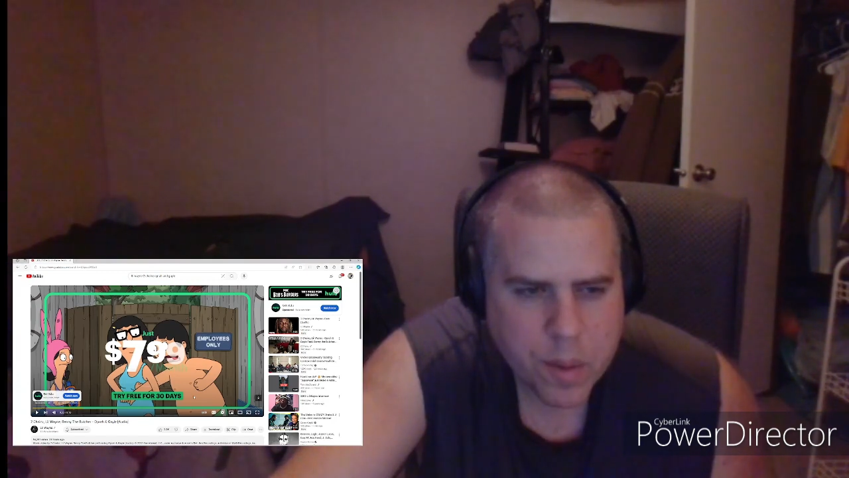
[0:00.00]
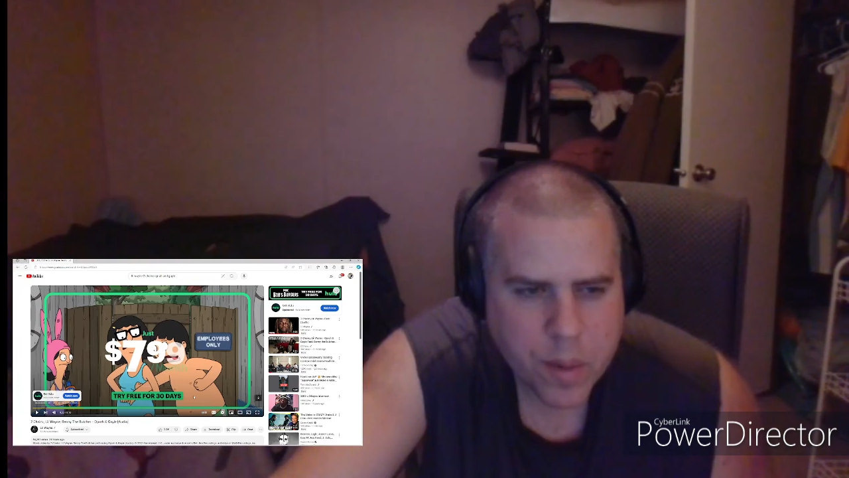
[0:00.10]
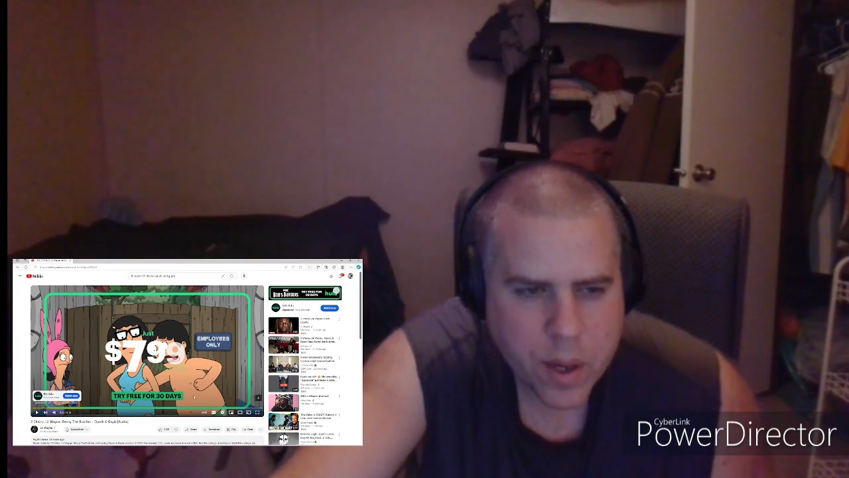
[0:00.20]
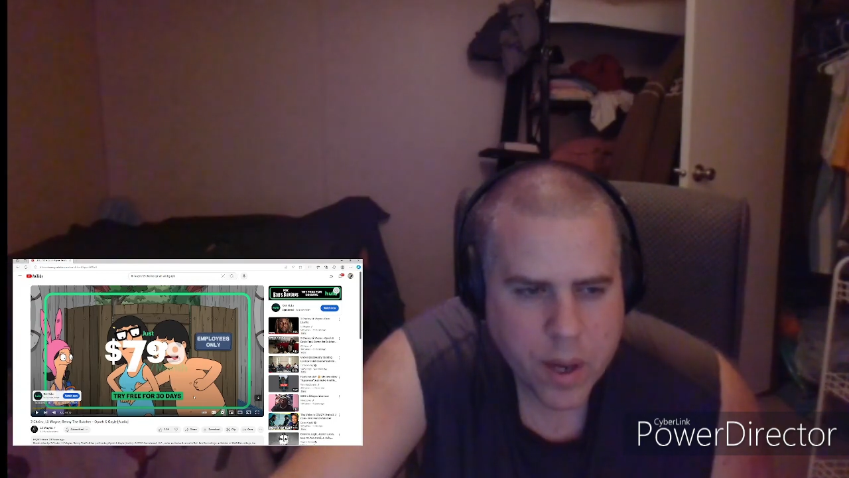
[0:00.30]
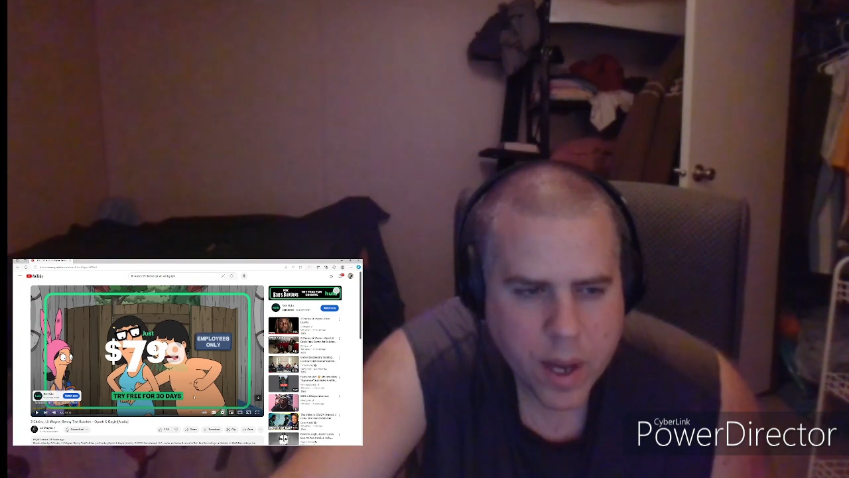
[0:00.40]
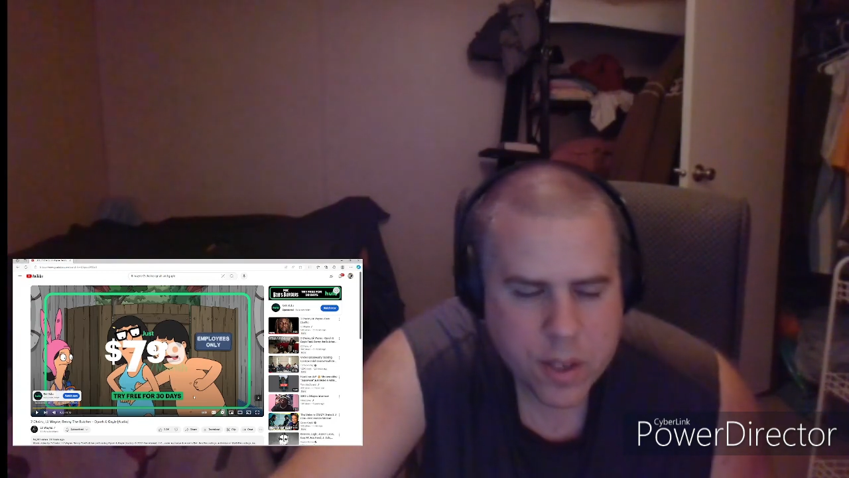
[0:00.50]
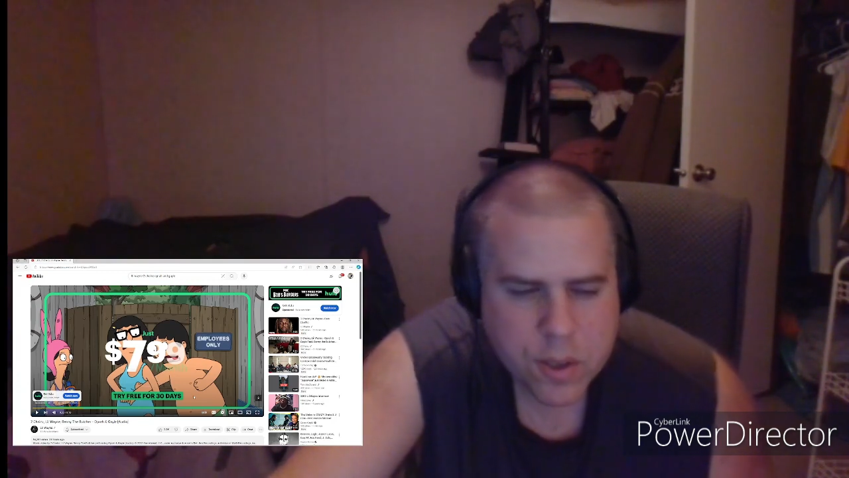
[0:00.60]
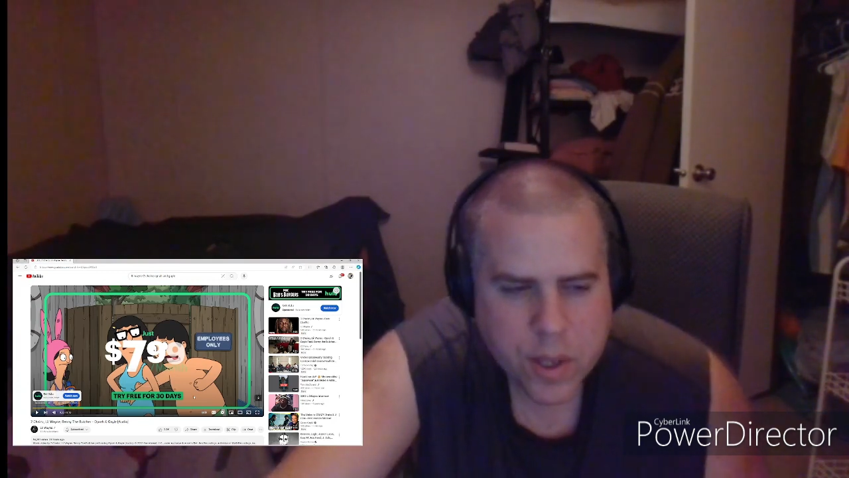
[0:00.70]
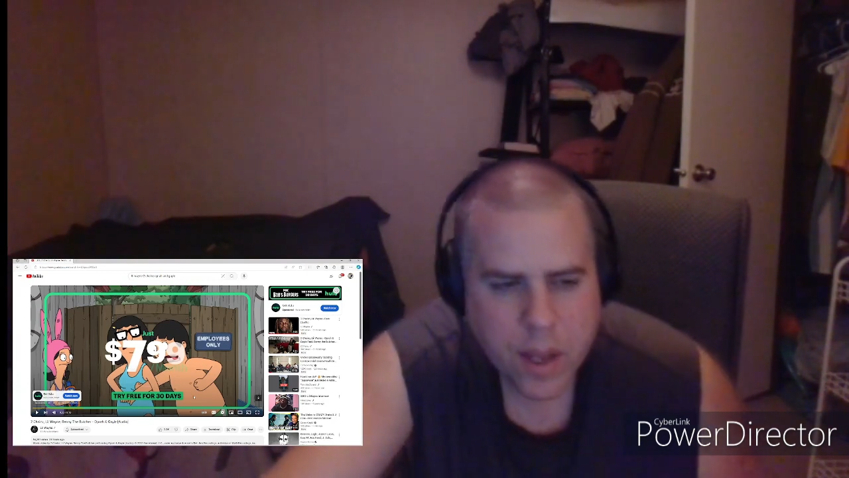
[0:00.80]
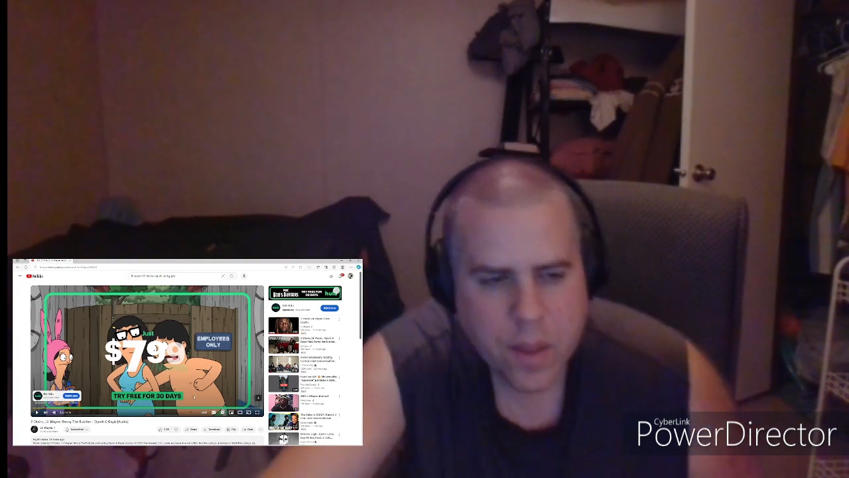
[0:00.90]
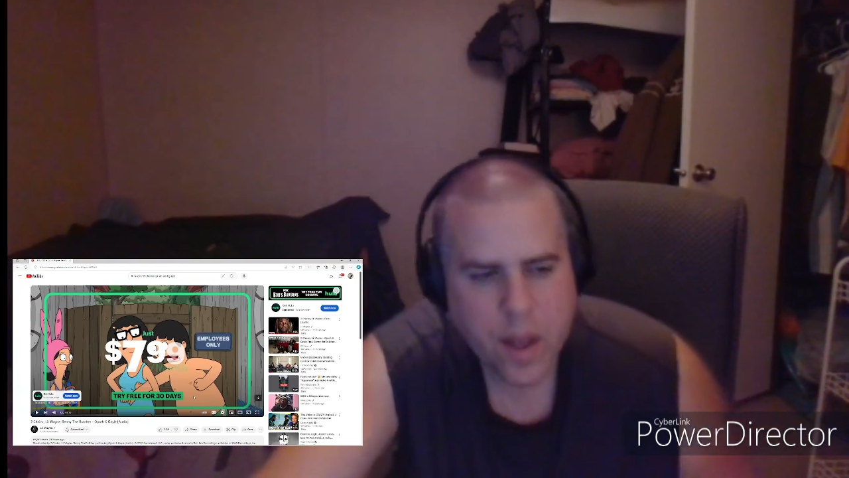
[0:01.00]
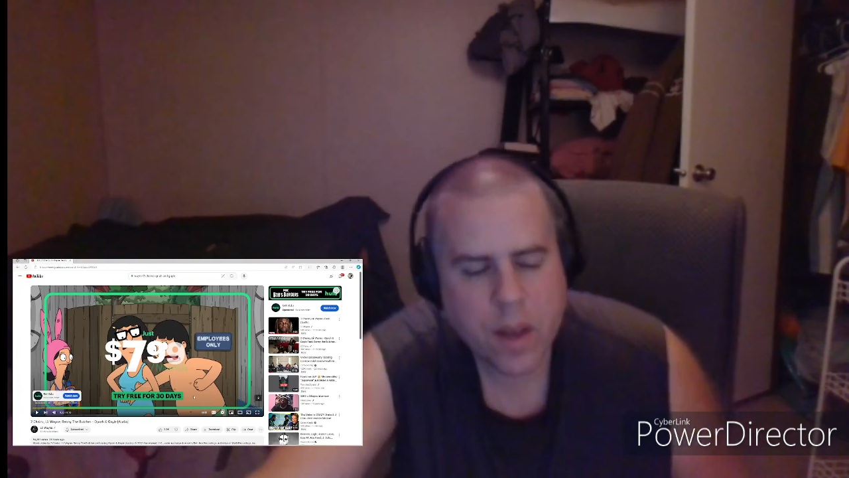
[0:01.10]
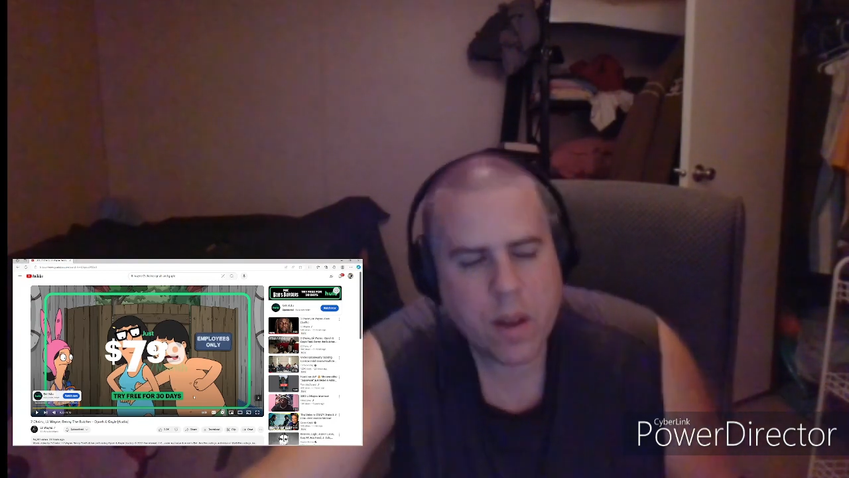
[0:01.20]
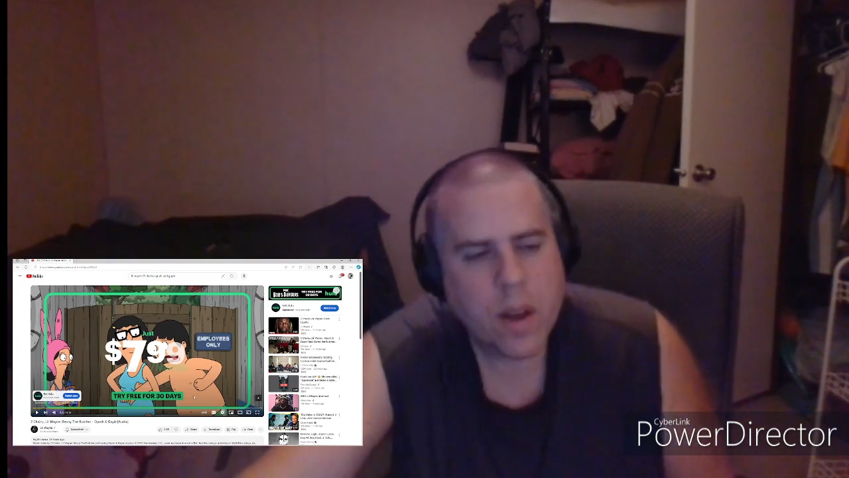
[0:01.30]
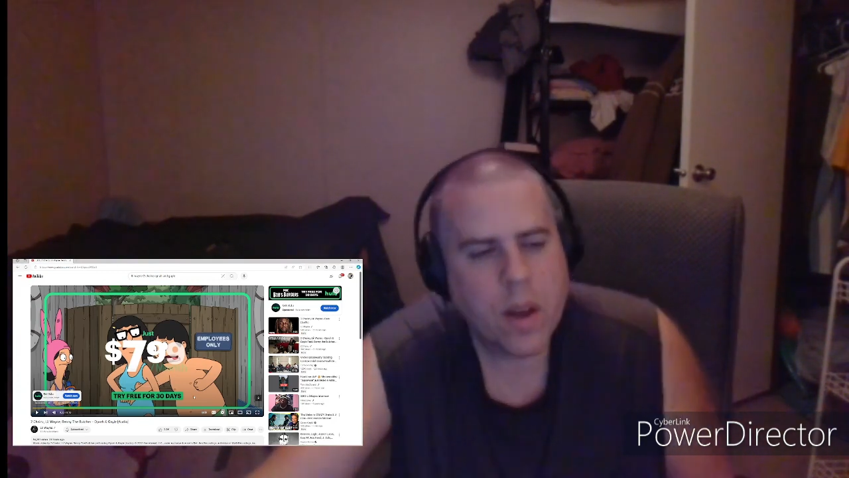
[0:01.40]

but actually, I think